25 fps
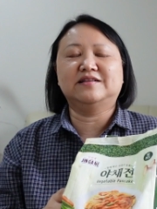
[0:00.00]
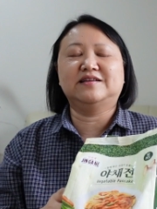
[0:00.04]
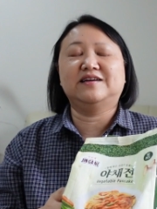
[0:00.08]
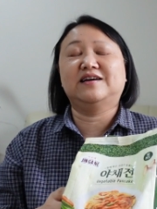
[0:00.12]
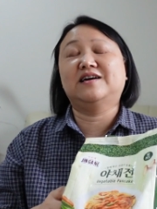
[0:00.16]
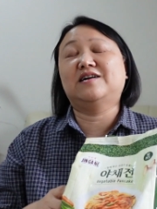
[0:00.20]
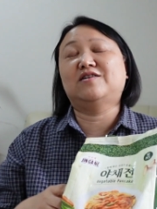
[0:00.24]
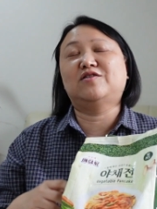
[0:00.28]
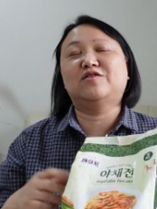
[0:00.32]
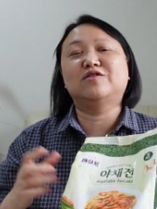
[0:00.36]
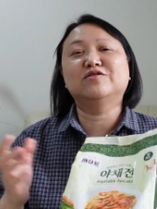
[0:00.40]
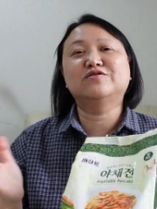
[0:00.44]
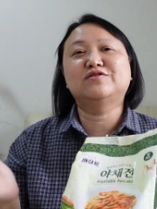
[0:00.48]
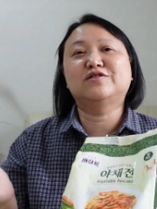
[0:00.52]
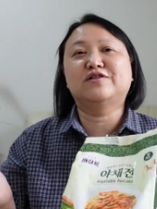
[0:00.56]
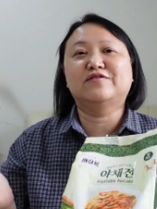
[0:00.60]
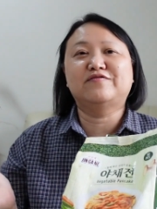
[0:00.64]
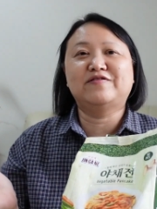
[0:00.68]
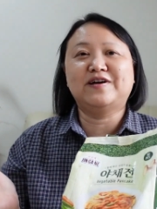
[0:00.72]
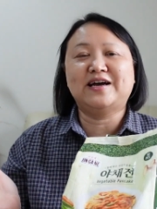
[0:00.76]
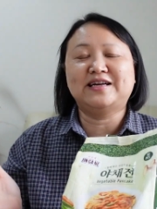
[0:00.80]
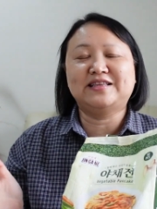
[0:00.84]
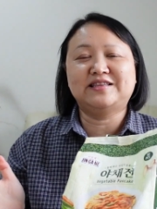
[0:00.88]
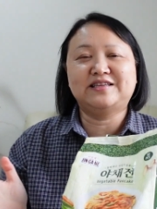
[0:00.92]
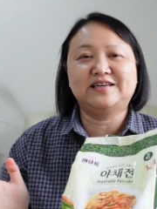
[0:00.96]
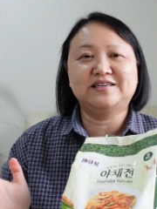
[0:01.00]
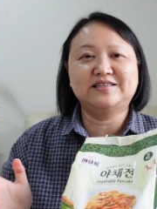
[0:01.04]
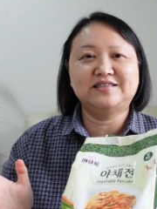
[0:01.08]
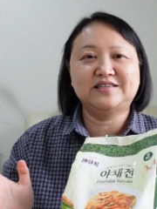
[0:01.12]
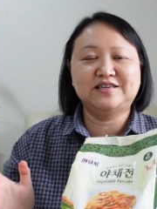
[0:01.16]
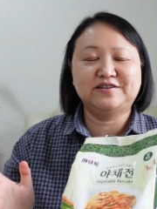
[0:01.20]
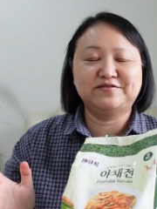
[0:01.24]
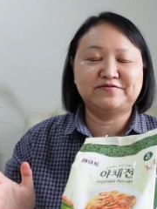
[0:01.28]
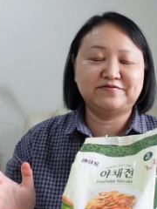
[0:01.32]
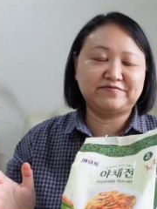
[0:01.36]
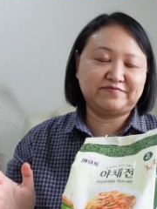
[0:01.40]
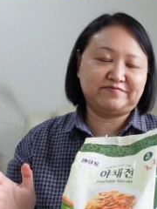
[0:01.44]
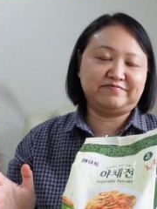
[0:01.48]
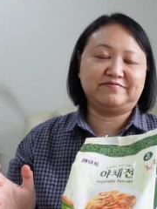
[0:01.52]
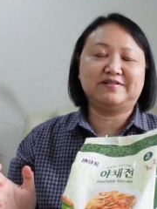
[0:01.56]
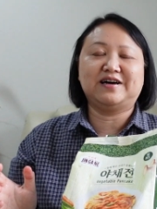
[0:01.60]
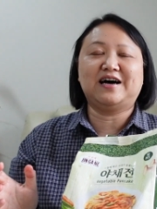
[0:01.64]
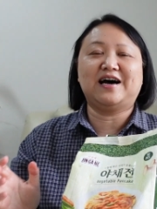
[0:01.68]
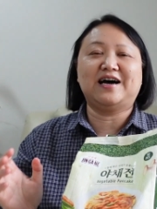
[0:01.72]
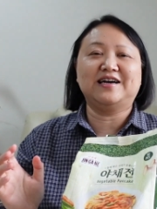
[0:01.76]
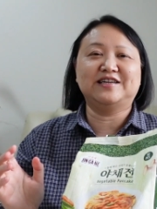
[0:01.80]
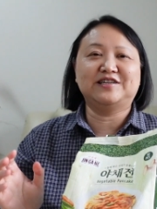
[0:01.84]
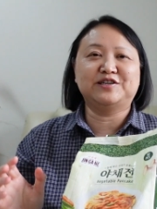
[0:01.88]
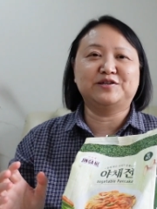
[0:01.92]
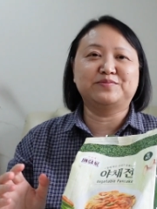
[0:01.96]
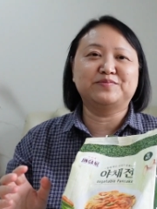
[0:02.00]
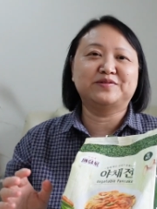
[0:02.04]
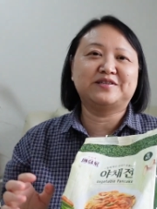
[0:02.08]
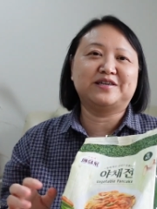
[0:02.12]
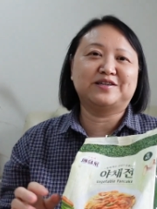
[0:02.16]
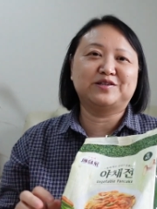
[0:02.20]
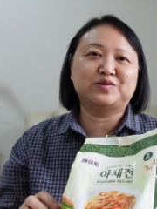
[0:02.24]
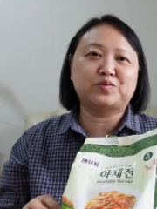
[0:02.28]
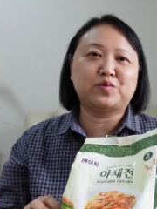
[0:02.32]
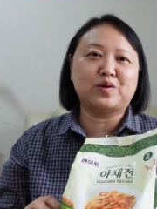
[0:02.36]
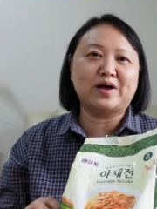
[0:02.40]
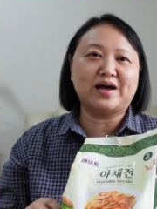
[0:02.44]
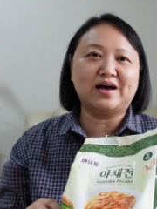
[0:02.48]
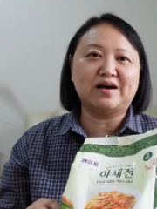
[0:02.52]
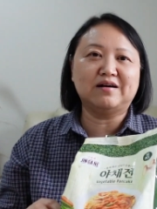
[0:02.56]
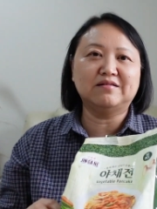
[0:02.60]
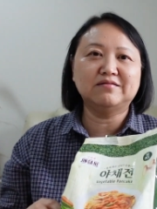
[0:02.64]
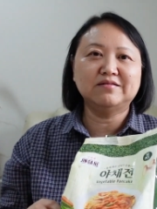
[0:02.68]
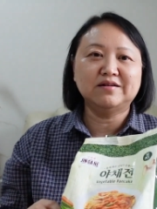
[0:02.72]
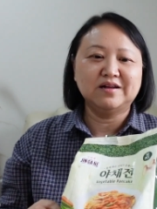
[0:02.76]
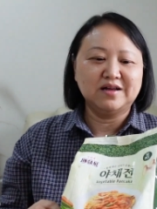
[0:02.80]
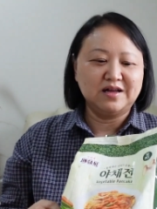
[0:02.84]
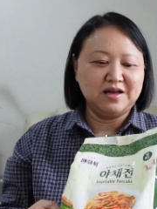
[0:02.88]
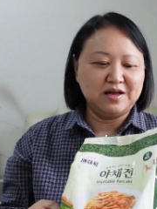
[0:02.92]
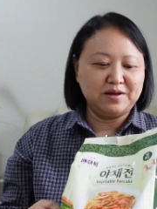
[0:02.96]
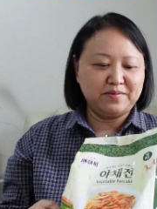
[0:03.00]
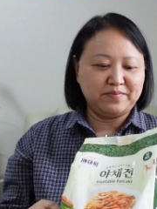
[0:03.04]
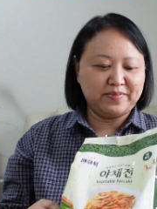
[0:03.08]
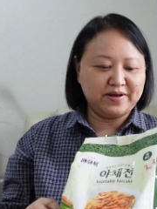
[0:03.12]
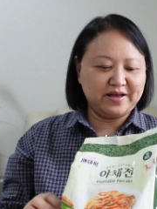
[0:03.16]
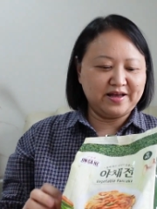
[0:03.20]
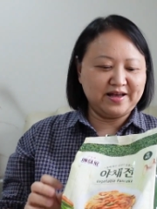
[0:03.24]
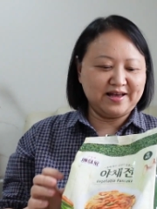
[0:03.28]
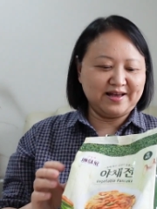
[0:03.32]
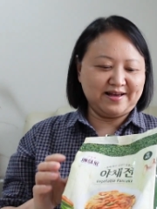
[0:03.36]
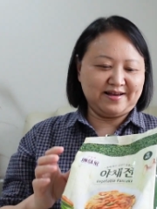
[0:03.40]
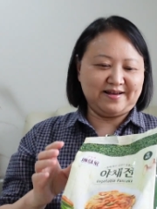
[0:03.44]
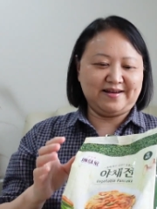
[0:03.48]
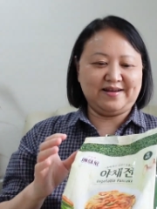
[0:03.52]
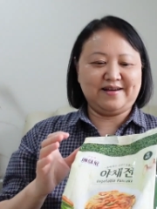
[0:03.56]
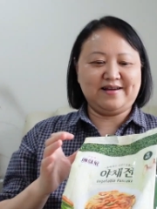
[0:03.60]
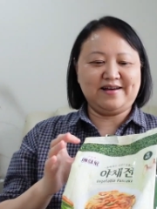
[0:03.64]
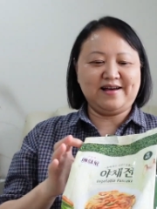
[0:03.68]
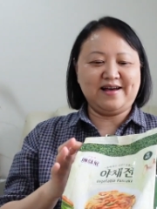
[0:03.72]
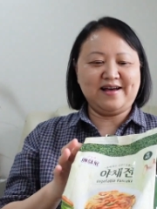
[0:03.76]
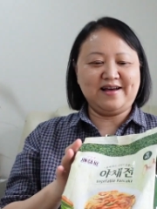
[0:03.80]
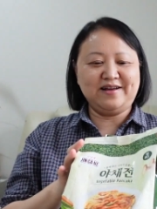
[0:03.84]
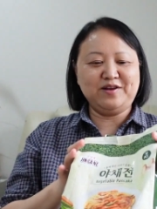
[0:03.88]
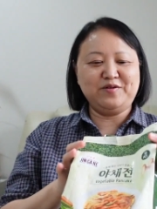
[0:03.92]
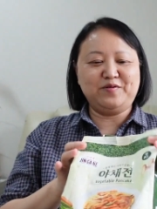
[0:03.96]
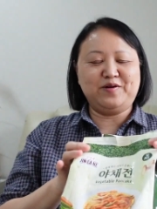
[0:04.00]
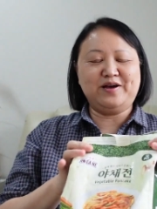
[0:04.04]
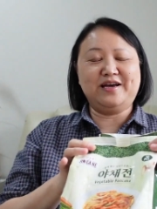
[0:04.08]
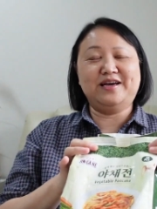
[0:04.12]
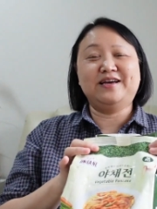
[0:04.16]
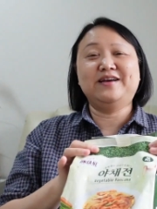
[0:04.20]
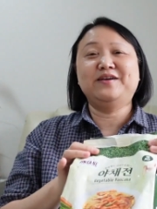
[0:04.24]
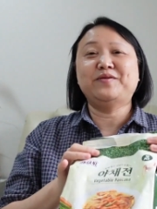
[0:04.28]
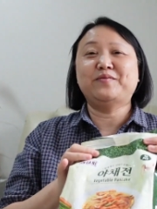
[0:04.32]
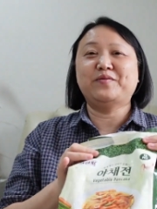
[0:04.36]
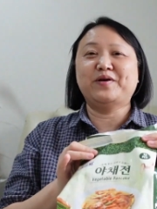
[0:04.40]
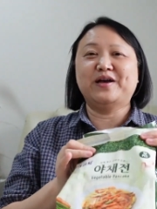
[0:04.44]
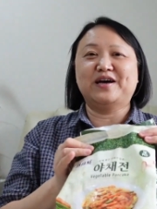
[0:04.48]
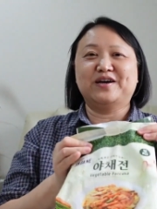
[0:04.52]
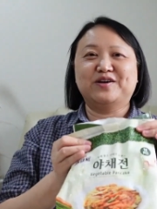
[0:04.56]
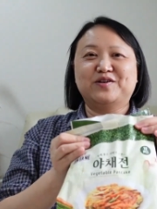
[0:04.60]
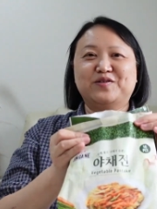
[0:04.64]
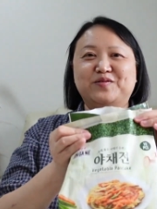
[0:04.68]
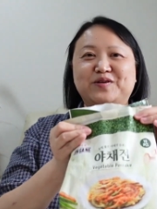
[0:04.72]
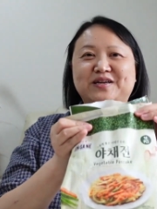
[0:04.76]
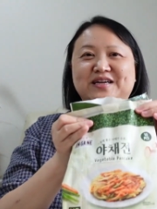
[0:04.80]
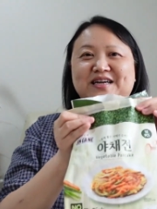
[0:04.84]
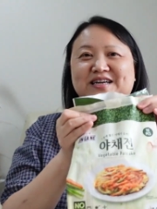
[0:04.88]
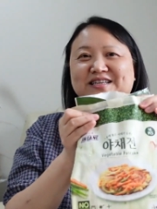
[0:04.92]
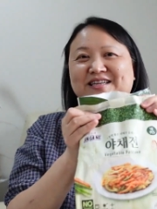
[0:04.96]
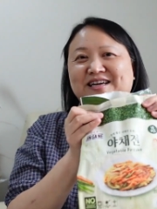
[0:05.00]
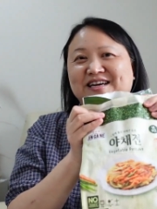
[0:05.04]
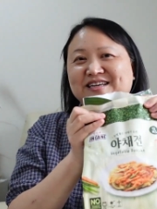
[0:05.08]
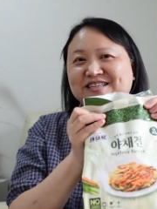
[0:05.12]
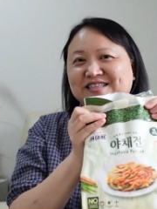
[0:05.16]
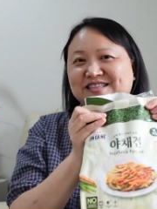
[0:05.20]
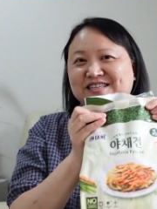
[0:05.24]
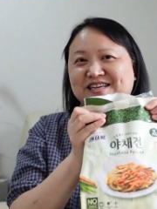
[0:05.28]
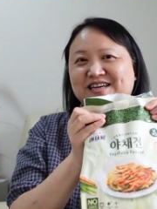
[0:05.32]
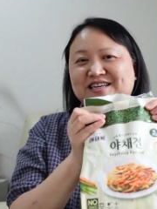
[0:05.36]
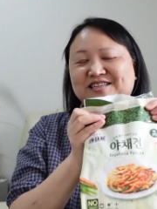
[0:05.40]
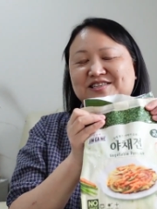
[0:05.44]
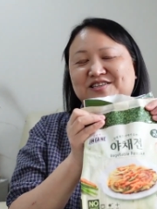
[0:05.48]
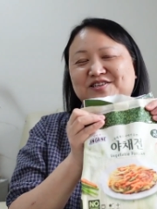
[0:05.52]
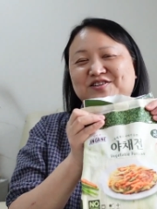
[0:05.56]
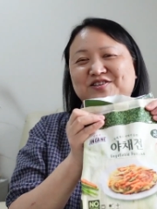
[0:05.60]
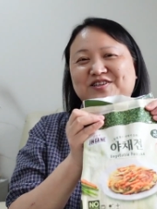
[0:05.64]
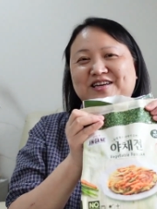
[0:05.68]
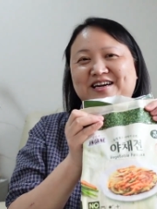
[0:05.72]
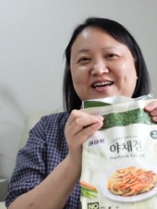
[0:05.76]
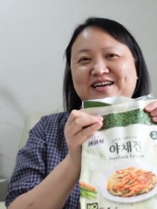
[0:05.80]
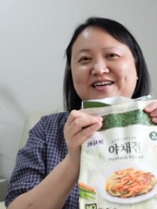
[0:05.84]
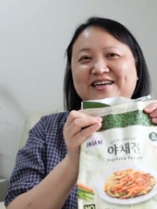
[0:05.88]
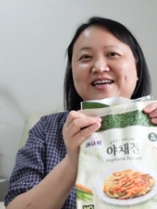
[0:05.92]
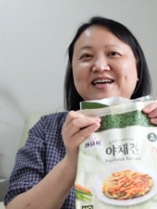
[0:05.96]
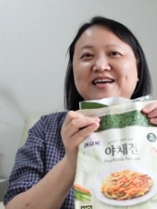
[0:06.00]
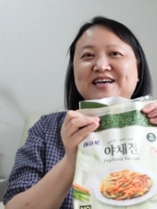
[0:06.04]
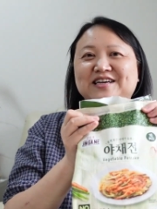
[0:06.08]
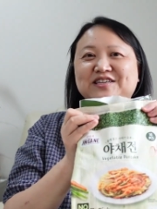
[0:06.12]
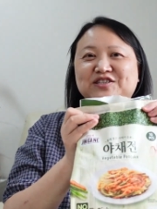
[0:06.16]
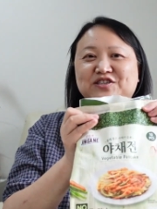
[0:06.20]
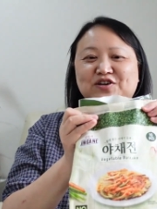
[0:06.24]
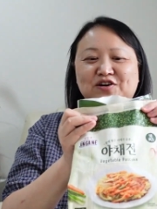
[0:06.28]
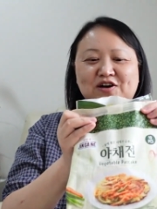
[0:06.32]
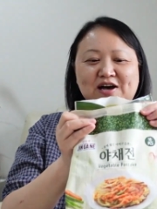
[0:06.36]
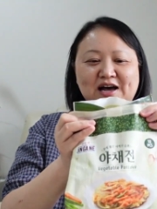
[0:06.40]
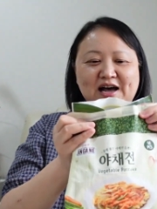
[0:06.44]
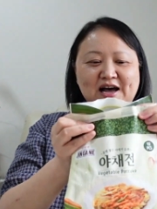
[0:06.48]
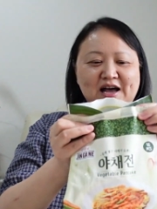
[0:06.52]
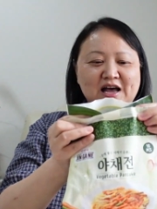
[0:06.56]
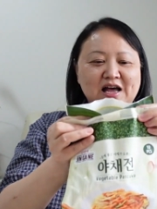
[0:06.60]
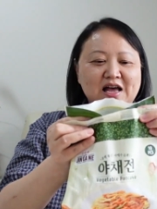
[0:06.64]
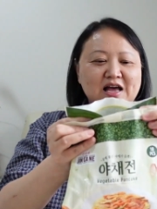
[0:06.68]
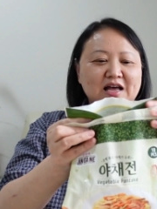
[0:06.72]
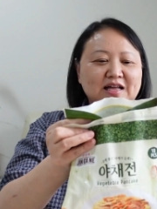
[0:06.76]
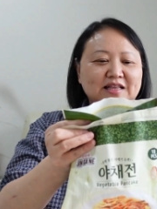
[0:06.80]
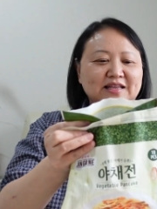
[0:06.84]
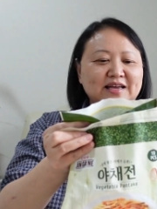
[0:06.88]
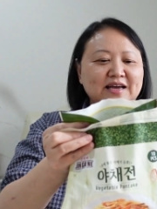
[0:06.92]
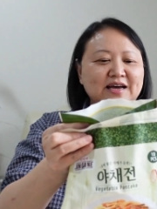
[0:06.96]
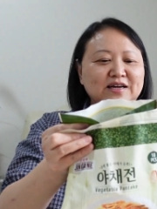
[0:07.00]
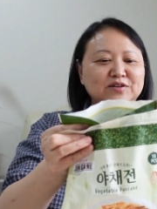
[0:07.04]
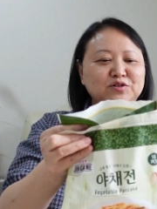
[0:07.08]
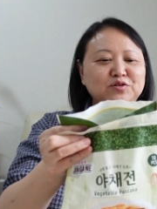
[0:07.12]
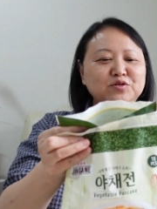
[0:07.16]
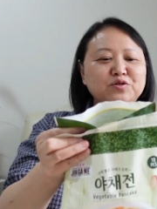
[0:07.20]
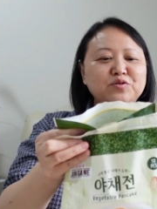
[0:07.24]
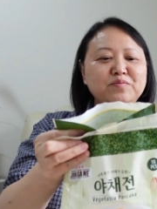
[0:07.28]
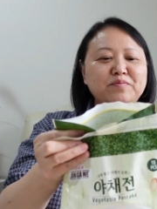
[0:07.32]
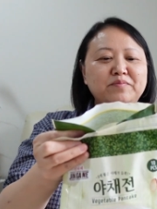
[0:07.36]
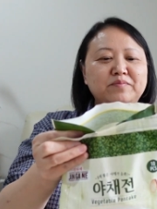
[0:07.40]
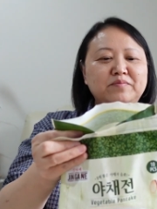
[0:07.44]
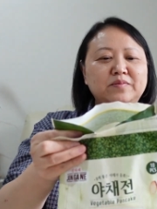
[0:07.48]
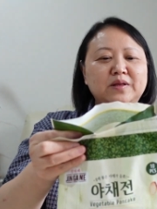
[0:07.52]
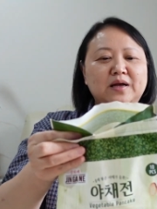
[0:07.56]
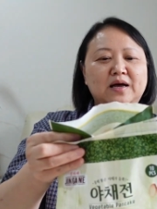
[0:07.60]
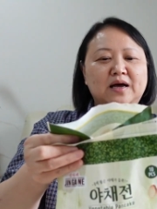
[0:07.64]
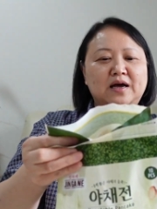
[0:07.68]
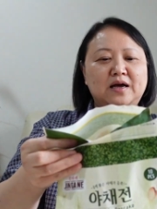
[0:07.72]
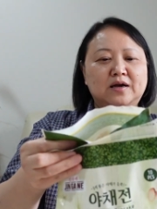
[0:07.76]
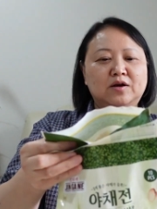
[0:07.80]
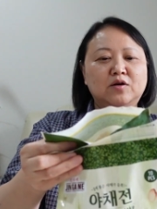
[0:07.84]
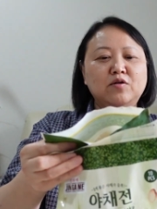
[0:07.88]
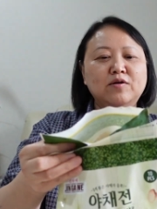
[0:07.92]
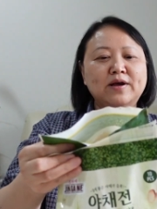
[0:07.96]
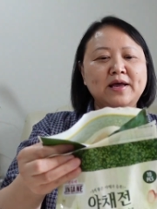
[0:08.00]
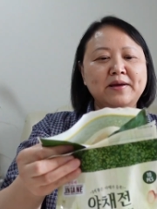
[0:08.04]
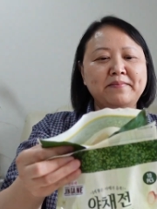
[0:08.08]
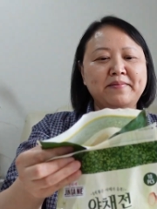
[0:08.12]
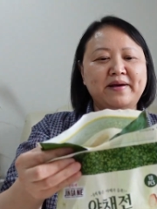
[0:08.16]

there are lots of addictive items as well. But anyway, we are doing a taste test today. So there are two cooking